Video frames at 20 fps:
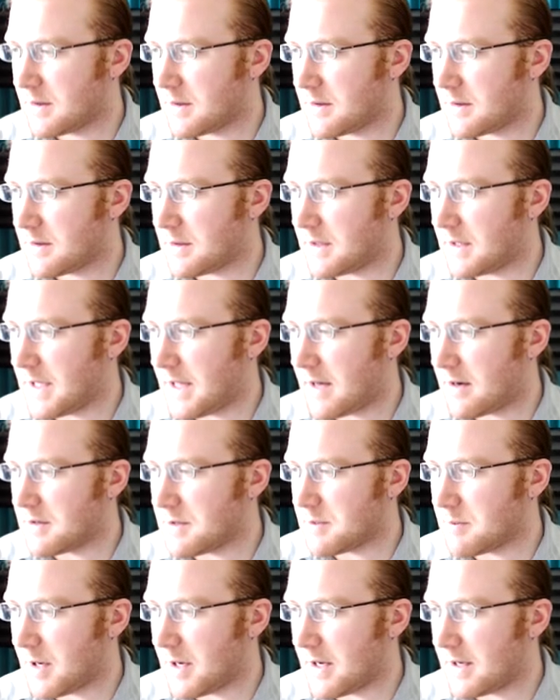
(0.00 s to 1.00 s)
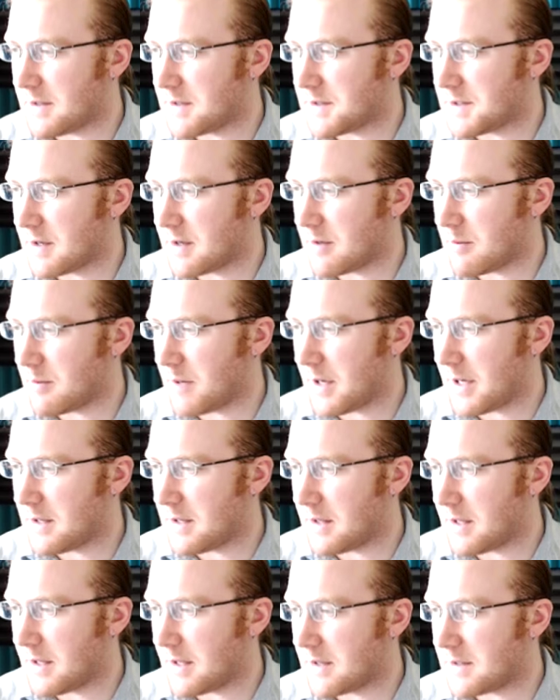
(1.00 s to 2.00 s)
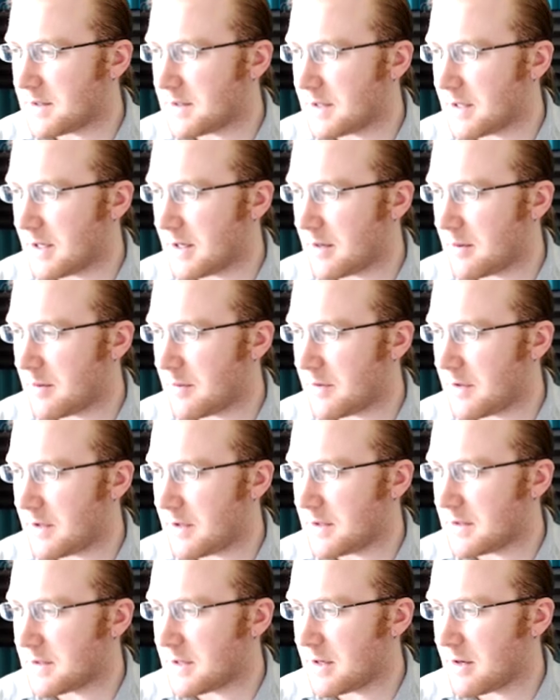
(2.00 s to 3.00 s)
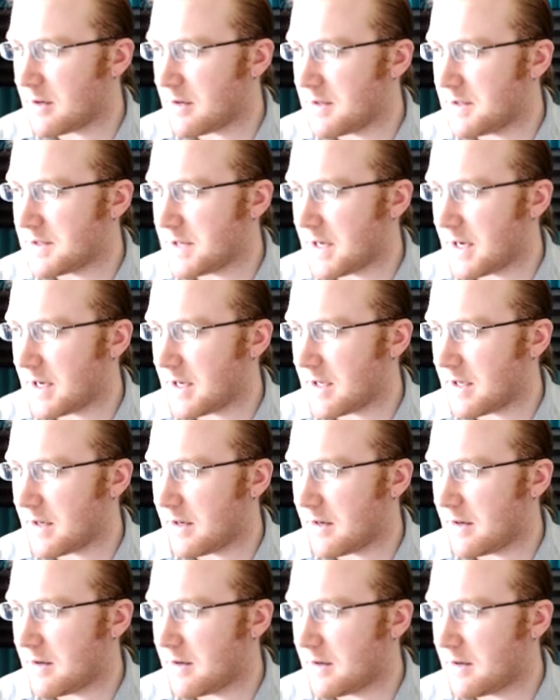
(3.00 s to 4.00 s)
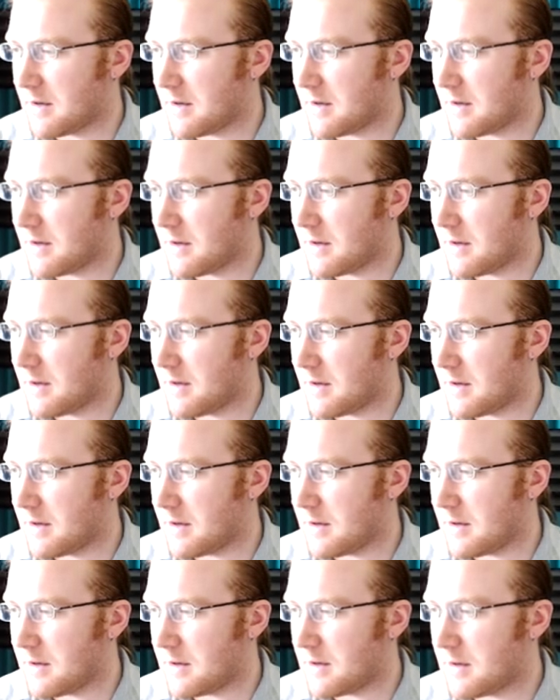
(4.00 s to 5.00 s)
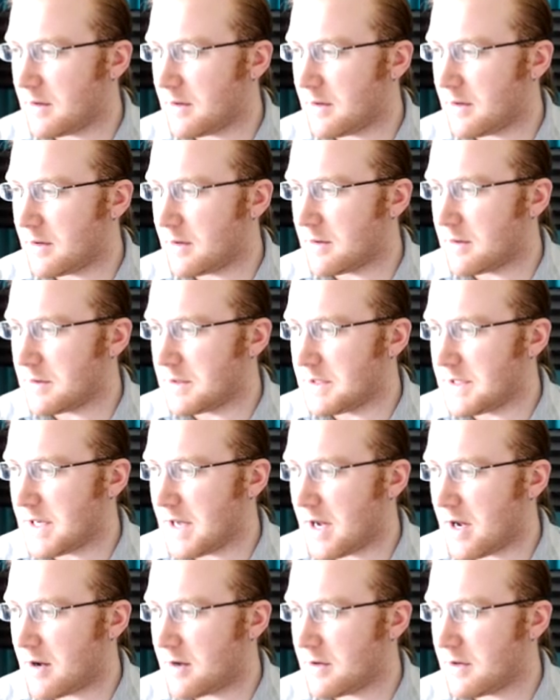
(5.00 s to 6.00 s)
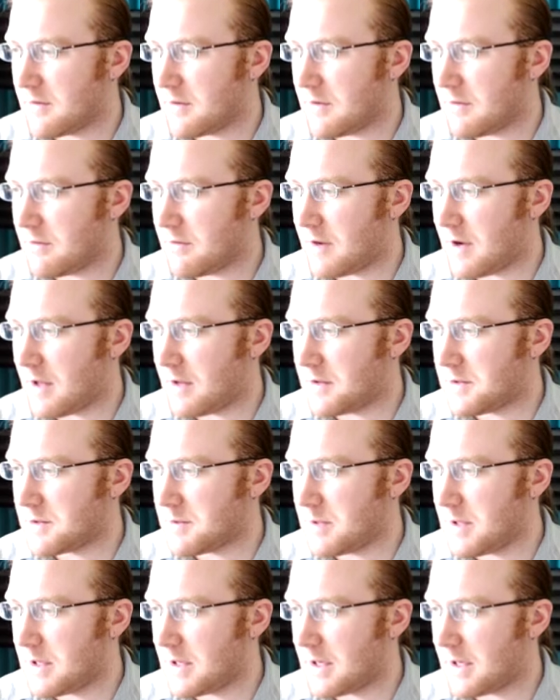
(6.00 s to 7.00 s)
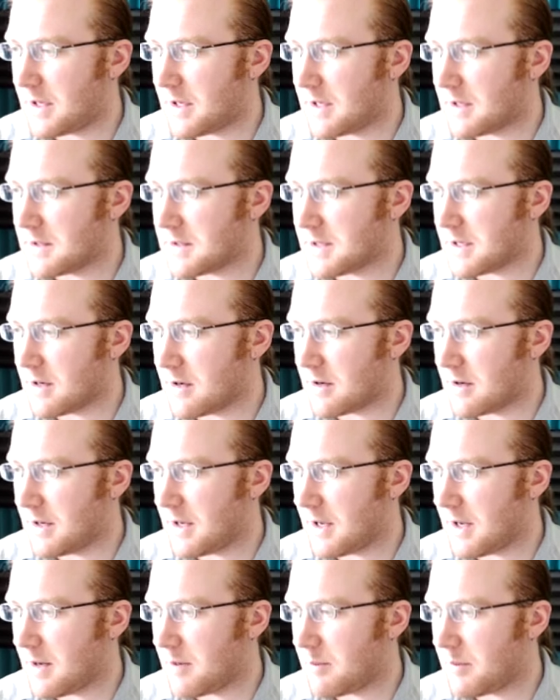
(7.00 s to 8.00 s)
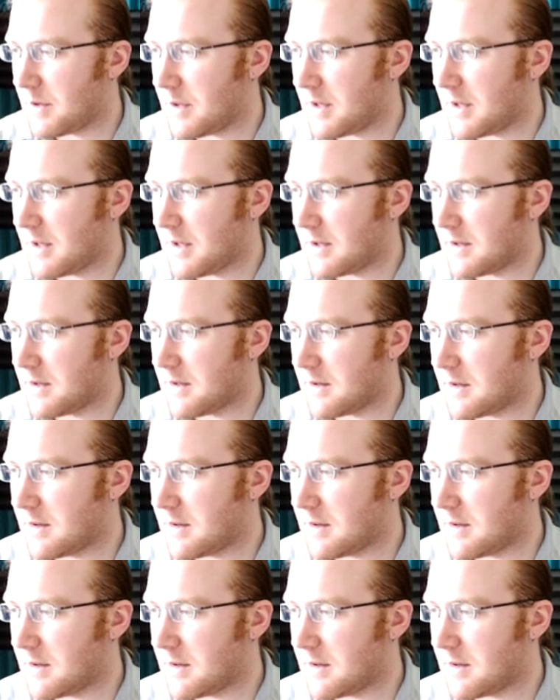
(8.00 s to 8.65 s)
The ladder's mine, so I don't mind that. If he Ataris, I can go down. If he follows me, I can Atari up and...